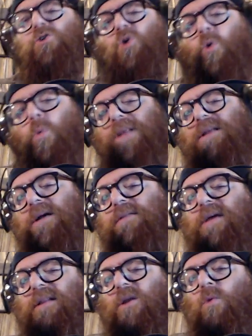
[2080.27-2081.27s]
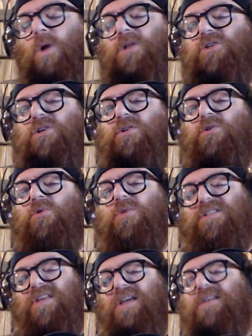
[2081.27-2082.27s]
So what GUNDELLA wants you to do
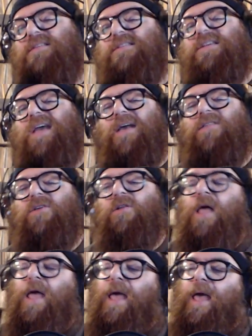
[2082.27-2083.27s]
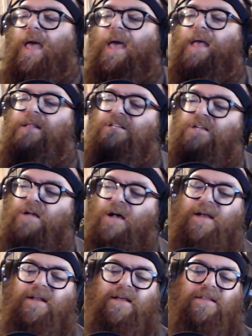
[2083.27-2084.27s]
is take this candle and
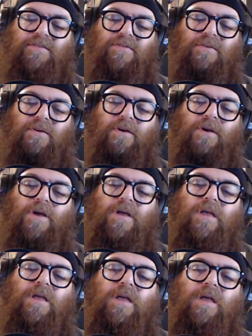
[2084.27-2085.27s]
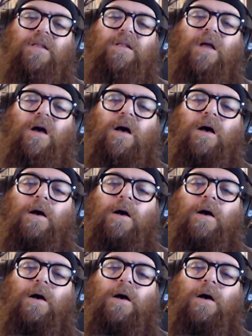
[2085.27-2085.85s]
cut it in